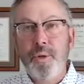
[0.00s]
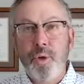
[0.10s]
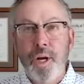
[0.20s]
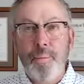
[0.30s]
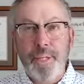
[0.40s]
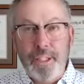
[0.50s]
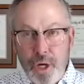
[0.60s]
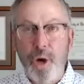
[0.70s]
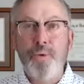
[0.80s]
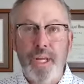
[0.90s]
also incredibly
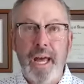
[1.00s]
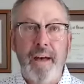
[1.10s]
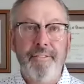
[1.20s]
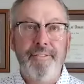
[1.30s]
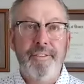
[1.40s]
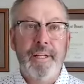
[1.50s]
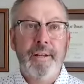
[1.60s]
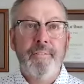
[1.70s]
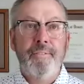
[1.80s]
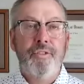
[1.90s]
tone deaf
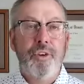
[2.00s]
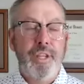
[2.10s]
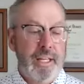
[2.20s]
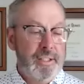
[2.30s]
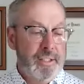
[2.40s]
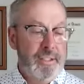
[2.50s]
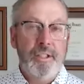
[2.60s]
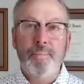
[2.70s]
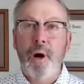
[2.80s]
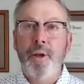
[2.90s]
for these
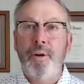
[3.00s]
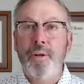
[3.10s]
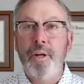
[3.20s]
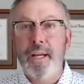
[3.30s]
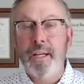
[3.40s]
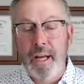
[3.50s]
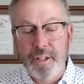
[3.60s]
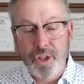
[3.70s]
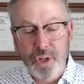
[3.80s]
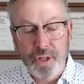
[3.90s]

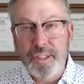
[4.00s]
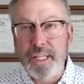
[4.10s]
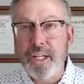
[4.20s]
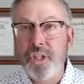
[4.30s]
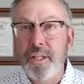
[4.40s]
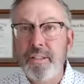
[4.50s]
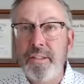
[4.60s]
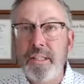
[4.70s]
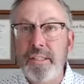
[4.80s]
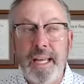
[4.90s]
smaller
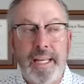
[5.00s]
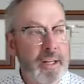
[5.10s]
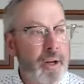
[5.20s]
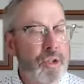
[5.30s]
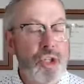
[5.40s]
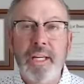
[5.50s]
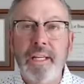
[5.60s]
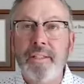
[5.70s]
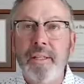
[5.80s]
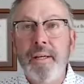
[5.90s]
jurisdictions to say,
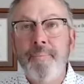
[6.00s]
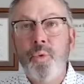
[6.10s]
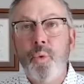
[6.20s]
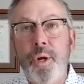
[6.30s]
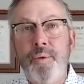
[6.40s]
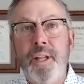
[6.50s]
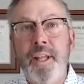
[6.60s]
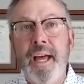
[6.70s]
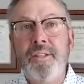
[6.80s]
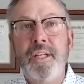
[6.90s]
geez, we
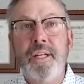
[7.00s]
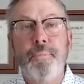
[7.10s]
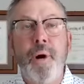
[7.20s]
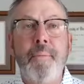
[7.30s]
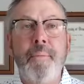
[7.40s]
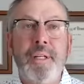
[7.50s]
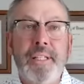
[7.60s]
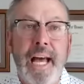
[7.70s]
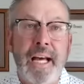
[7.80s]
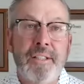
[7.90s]
realize that your property
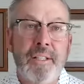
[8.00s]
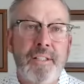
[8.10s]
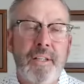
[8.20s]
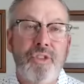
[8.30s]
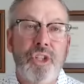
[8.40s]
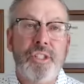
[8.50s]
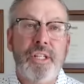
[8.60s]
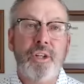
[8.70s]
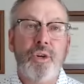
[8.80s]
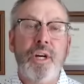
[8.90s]
taxes have just
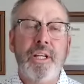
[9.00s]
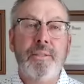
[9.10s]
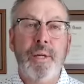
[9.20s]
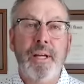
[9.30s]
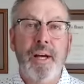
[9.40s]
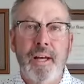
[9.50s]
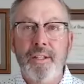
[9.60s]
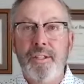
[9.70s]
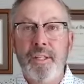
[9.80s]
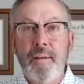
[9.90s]
increased
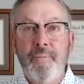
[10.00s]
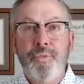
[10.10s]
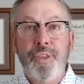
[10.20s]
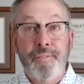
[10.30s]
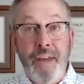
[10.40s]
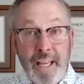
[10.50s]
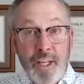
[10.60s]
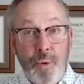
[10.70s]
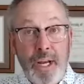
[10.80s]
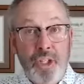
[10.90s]
because the
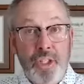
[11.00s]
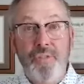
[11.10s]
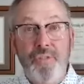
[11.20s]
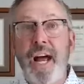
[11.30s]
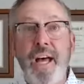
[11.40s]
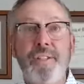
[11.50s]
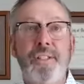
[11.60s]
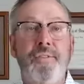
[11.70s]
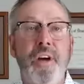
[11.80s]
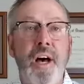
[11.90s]
valuations for
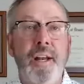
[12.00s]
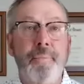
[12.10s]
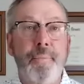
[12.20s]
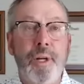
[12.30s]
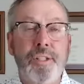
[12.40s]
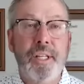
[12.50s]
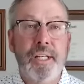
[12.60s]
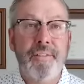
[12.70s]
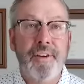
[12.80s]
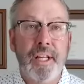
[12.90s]
houses have gone up pretty
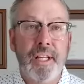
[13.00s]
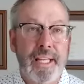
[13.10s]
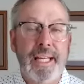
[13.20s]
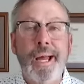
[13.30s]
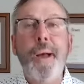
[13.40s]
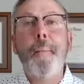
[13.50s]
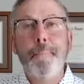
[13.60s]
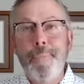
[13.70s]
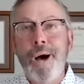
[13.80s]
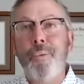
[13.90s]
significantly,
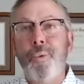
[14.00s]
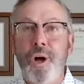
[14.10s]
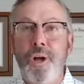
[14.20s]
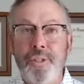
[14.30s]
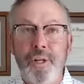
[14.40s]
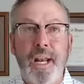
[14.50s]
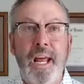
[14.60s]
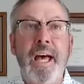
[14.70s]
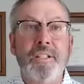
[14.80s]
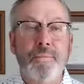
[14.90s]
but we're also going to
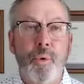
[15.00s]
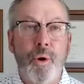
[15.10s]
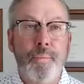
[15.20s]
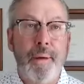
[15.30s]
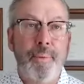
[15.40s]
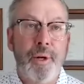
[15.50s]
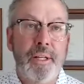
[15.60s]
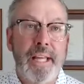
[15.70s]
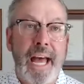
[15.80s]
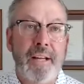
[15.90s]
ask more by
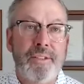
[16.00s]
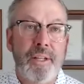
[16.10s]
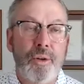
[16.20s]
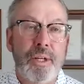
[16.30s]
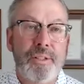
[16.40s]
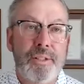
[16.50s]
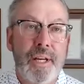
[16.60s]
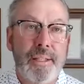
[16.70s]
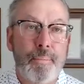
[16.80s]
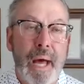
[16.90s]
putting tax increases
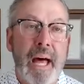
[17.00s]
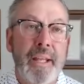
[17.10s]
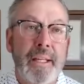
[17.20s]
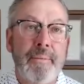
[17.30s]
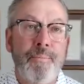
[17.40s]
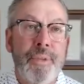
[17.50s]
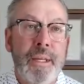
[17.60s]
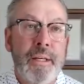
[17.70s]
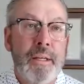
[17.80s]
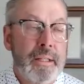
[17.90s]
on the ballot.
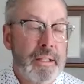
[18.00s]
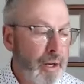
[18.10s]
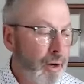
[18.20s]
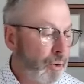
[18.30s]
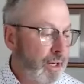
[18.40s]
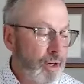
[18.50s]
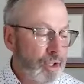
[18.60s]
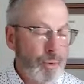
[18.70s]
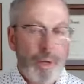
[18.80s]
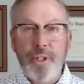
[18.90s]

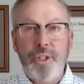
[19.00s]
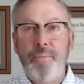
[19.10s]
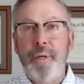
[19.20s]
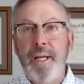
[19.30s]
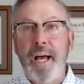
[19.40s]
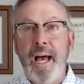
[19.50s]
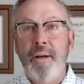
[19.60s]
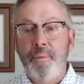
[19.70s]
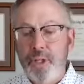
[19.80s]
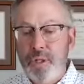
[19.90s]
Here's where we should be,
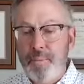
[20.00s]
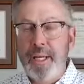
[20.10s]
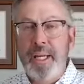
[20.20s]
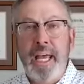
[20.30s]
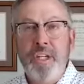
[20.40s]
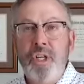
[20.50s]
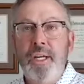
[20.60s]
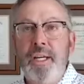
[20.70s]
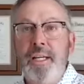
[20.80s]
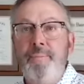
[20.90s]
Kyle. We should be
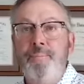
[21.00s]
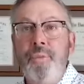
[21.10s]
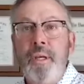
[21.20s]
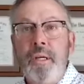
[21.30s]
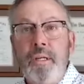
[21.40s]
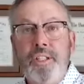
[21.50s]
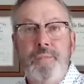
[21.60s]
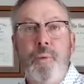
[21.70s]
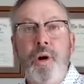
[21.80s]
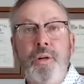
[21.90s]
engaging in
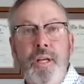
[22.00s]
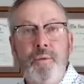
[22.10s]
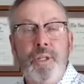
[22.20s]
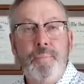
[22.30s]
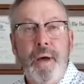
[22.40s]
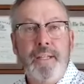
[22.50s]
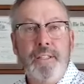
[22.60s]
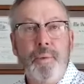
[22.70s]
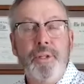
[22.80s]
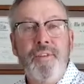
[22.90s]
smart and
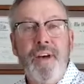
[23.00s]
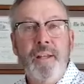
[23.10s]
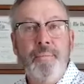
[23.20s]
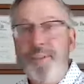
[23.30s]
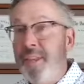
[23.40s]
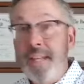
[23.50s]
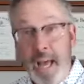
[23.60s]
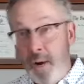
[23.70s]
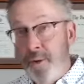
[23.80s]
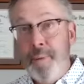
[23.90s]
responsible development that
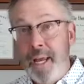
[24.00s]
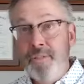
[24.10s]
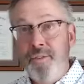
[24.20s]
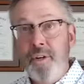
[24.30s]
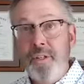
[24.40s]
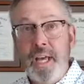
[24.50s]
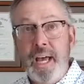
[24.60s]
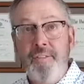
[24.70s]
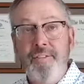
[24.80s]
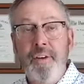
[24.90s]
not only pays for
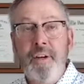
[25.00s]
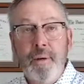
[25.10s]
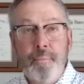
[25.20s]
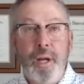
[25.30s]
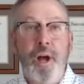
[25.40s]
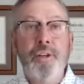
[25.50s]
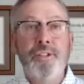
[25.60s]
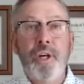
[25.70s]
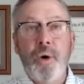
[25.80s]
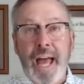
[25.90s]
itself, but
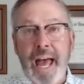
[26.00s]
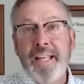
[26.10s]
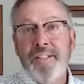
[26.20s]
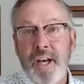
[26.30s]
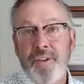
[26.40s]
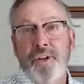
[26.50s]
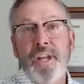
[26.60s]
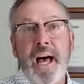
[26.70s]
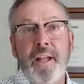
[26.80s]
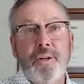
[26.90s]
also adds other
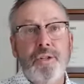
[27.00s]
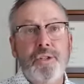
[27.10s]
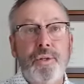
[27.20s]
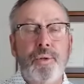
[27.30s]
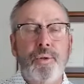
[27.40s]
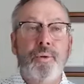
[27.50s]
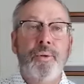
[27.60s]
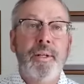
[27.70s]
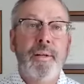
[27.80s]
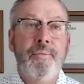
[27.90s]
dollars
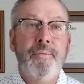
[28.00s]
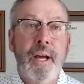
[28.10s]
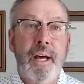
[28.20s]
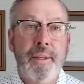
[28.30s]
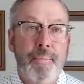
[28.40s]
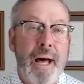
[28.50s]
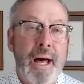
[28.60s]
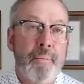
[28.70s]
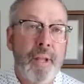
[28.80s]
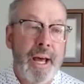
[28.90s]
to the
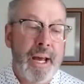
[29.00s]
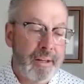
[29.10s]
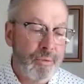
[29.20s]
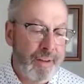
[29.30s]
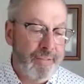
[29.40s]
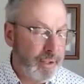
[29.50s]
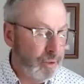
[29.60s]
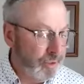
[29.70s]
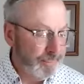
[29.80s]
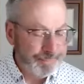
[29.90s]
bottom line and
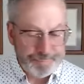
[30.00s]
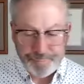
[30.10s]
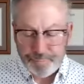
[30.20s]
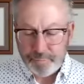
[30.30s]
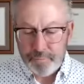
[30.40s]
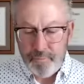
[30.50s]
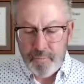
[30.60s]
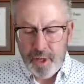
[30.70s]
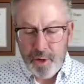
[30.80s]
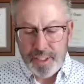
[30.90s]
revenues.
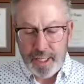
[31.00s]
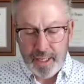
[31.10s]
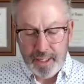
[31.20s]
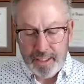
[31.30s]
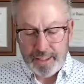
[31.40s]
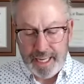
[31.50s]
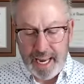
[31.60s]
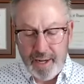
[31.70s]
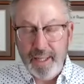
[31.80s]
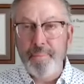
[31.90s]
As a
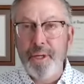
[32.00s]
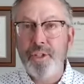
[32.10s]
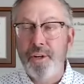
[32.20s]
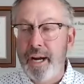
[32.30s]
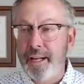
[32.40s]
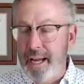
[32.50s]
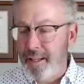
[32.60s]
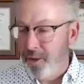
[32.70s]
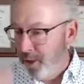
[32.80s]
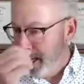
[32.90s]
county commissioner,
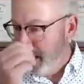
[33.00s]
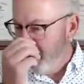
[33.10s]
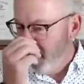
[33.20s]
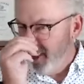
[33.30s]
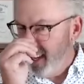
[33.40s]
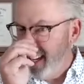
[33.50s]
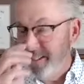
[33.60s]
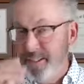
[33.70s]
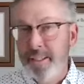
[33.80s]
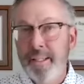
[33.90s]
I learned a couple of
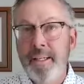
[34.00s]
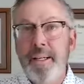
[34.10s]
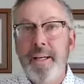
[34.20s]
things